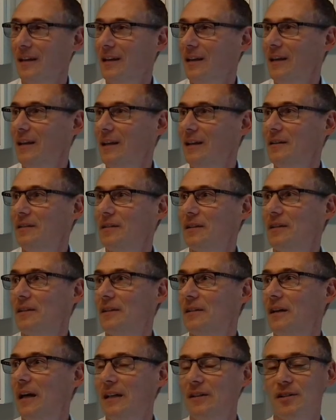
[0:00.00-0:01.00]
And so
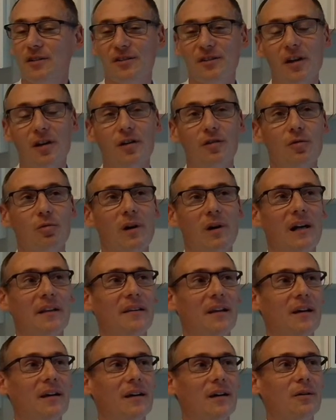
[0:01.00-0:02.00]
he's going to be
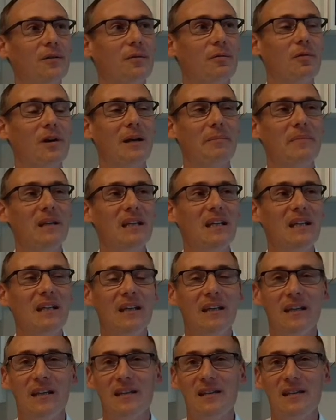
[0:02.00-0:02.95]
Remy